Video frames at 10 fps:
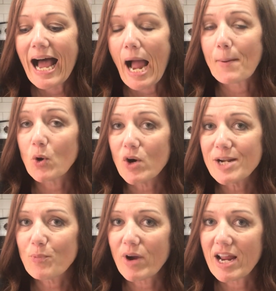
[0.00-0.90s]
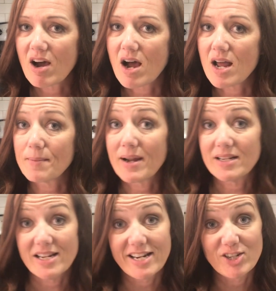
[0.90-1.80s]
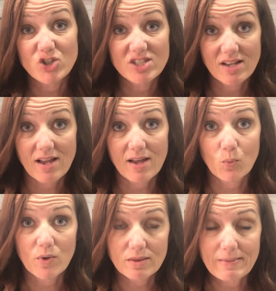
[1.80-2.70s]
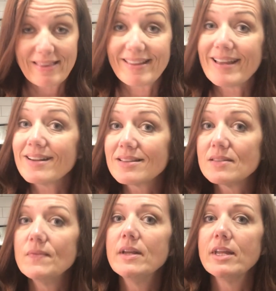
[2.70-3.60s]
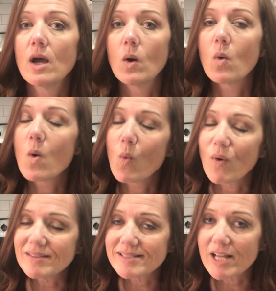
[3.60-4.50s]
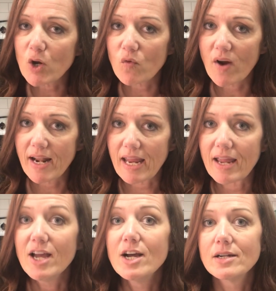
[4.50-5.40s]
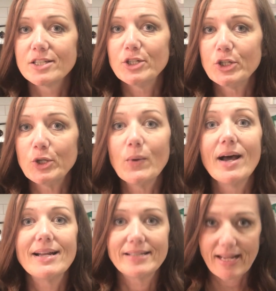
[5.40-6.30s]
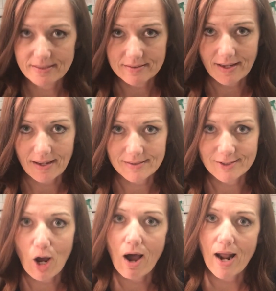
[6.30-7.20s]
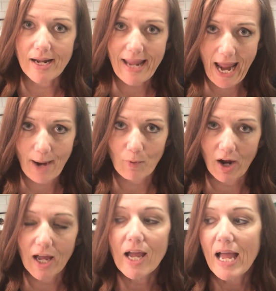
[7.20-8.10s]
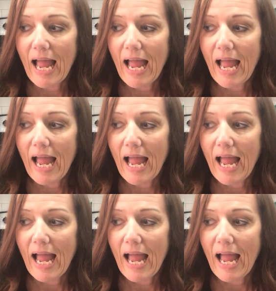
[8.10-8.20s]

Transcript: I'm going to bring on my teenage son with me at the end of this video once they're ready to do a taste test on camera.